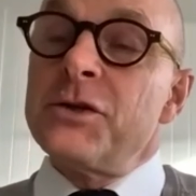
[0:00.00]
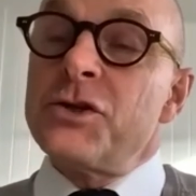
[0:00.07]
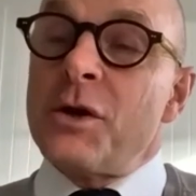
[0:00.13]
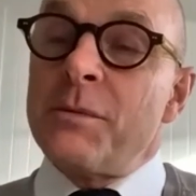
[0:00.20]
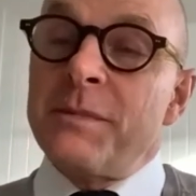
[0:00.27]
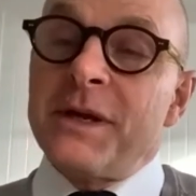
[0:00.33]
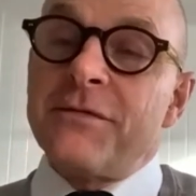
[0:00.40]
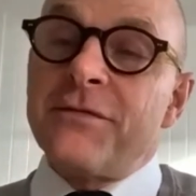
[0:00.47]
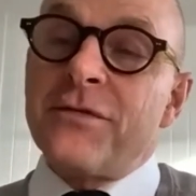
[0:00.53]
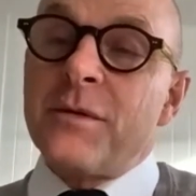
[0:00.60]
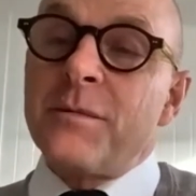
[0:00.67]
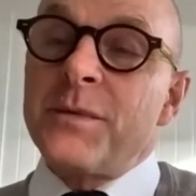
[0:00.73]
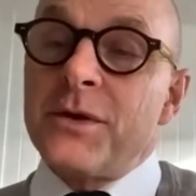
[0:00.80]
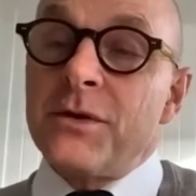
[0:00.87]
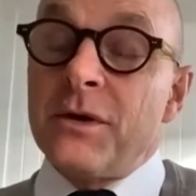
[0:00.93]
jumping
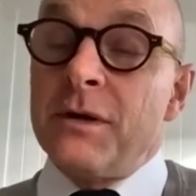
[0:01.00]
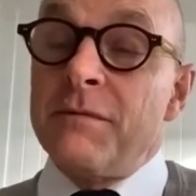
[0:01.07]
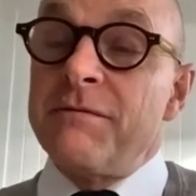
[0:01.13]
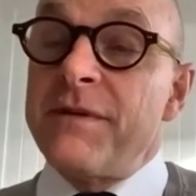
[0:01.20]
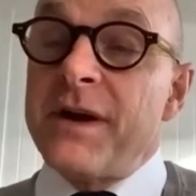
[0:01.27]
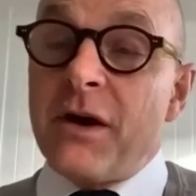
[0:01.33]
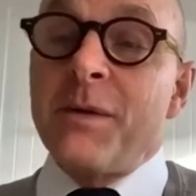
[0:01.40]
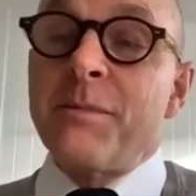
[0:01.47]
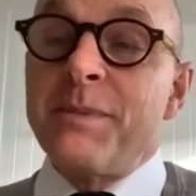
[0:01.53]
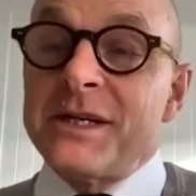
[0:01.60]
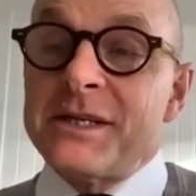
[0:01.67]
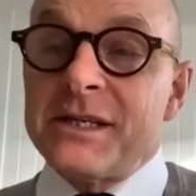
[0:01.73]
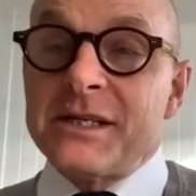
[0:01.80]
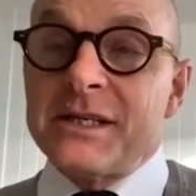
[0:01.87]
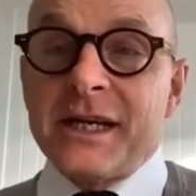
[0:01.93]
from your very
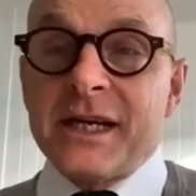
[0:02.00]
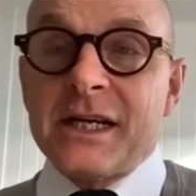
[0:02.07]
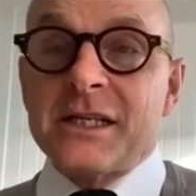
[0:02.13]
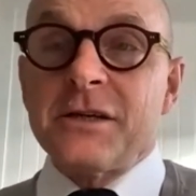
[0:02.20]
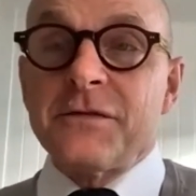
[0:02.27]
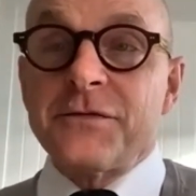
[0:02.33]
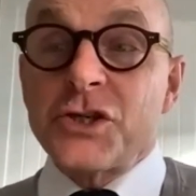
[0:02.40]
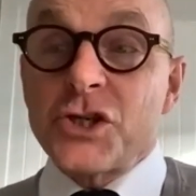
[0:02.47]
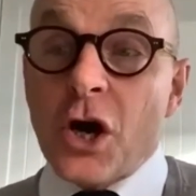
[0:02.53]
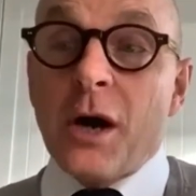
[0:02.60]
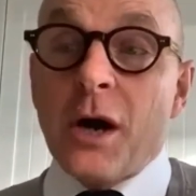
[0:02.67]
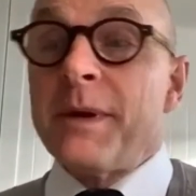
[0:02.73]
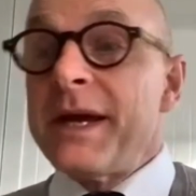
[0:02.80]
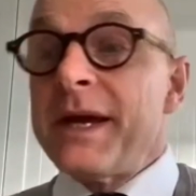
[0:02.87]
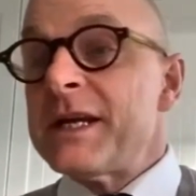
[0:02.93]
busy executive
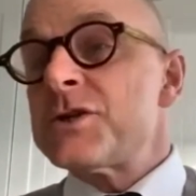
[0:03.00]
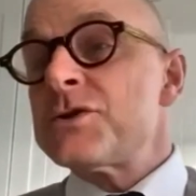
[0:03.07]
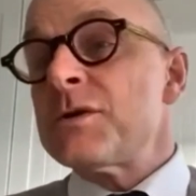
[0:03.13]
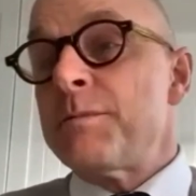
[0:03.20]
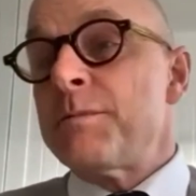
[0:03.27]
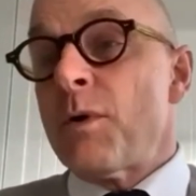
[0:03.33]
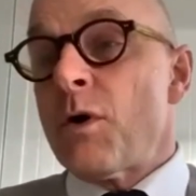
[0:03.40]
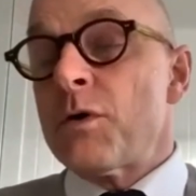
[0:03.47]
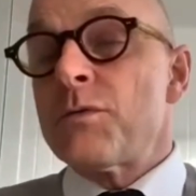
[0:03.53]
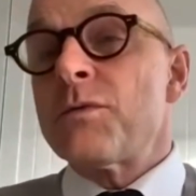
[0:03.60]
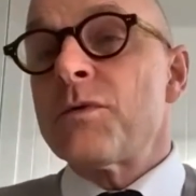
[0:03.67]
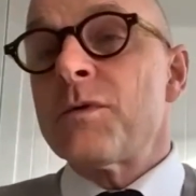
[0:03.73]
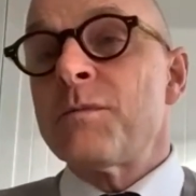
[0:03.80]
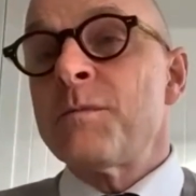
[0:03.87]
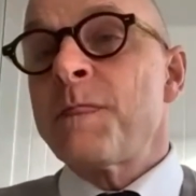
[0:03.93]
job into a
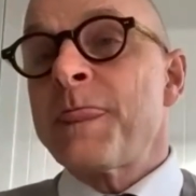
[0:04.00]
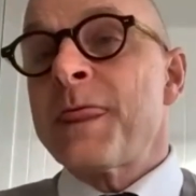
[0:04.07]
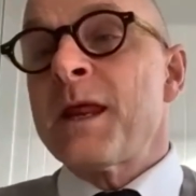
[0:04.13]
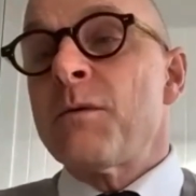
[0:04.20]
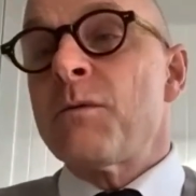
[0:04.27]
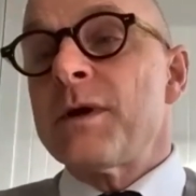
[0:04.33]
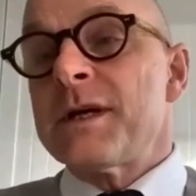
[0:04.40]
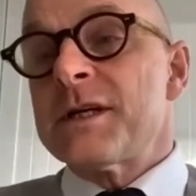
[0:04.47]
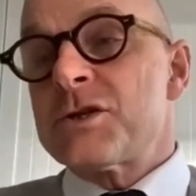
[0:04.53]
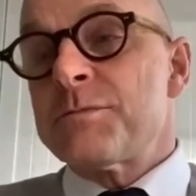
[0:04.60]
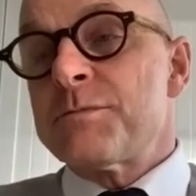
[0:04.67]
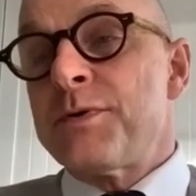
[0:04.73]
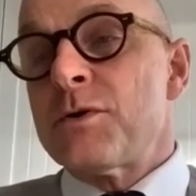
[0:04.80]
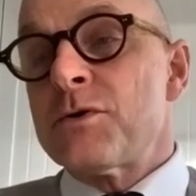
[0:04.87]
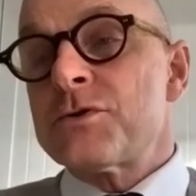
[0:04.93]
boardroom where you're
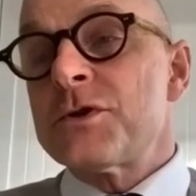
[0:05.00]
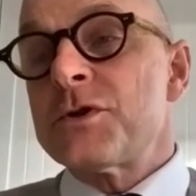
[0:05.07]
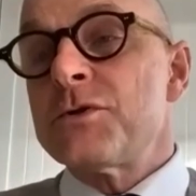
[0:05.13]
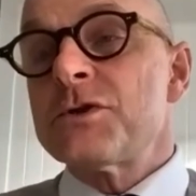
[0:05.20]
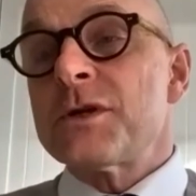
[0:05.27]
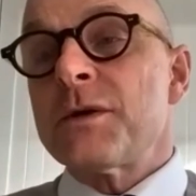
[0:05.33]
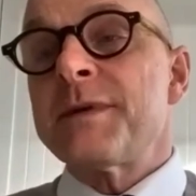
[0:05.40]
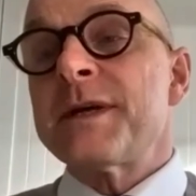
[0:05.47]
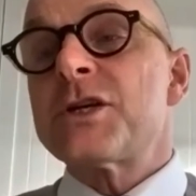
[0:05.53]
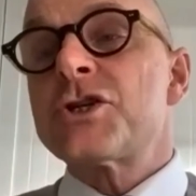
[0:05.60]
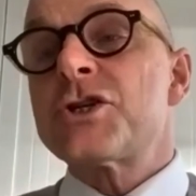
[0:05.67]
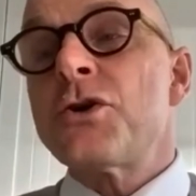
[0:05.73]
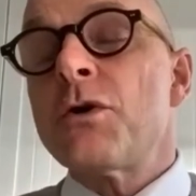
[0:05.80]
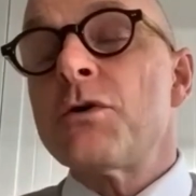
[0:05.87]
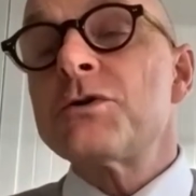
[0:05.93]
supposed to do something
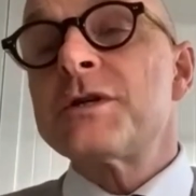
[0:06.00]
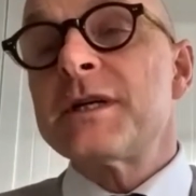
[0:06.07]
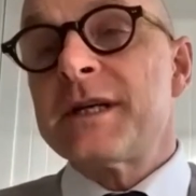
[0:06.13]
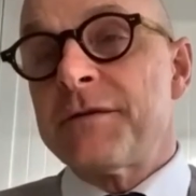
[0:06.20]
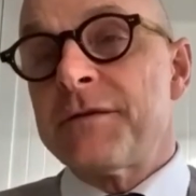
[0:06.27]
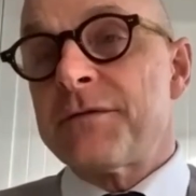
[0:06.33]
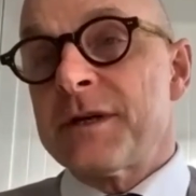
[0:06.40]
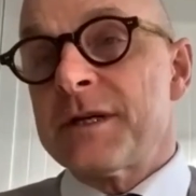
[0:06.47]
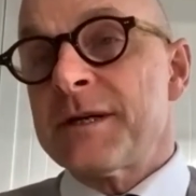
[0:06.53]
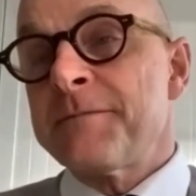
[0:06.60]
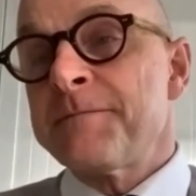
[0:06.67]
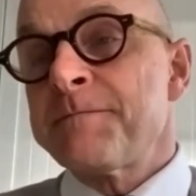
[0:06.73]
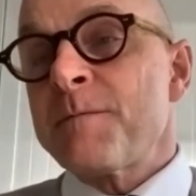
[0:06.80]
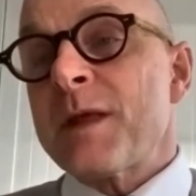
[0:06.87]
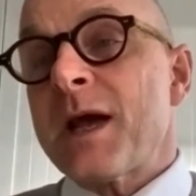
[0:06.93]
totally different.
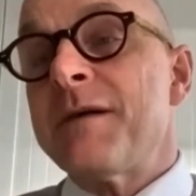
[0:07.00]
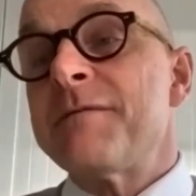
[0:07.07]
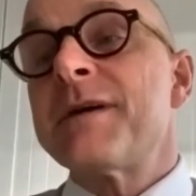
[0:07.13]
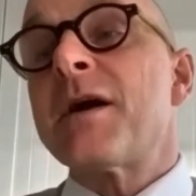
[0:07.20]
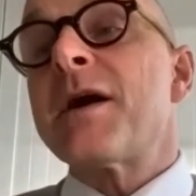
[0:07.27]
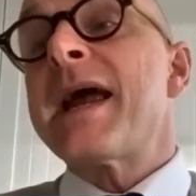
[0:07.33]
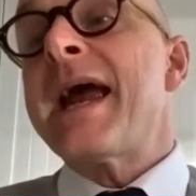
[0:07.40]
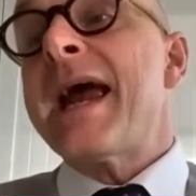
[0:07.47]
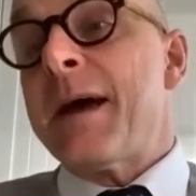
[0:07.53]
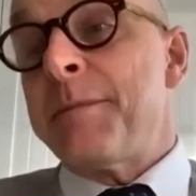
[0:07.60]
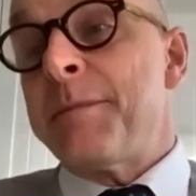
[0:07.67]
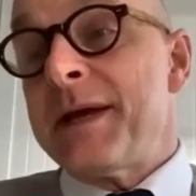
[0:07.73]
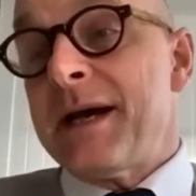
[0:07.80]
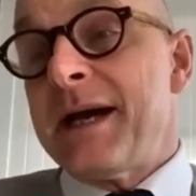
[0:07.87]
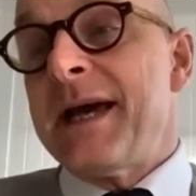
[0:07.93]
I'm very
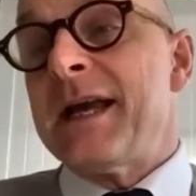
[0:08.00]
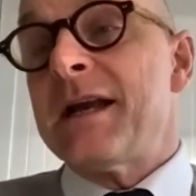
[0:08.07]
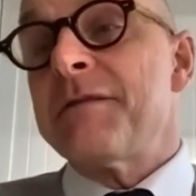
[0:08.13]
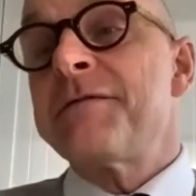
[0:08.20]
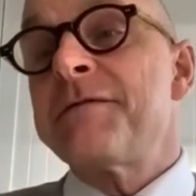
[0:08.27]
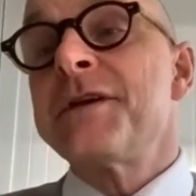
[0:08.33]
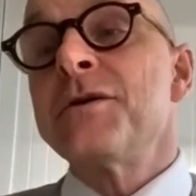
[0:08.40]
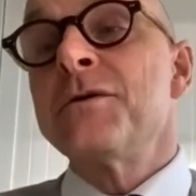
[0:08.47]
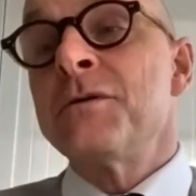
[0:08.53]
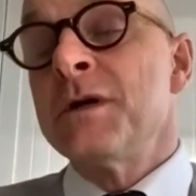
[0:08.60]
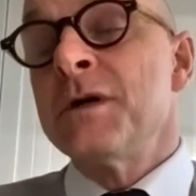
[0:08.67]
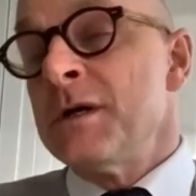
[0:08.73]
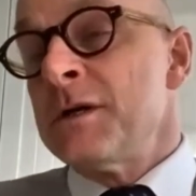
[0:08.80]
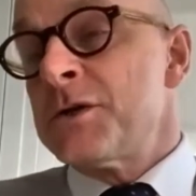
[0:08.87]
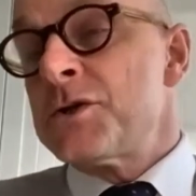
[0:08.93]
happy I had a few,
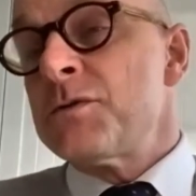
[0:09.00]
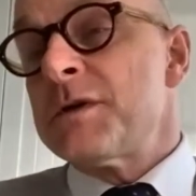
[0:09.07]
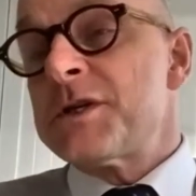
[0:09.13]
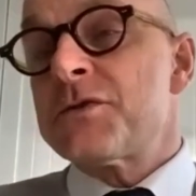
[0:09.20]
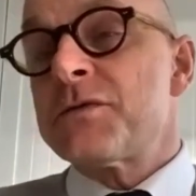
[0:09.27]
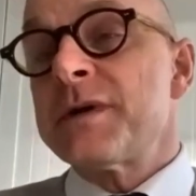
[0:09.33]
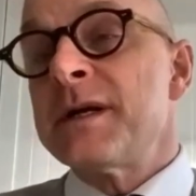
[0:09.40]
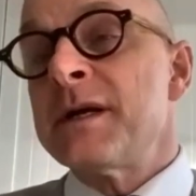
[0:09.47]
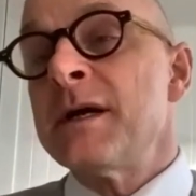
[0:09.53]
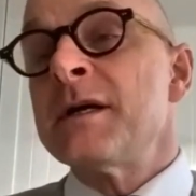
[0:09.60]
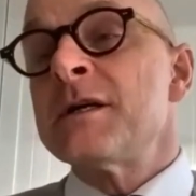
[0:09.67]
two or three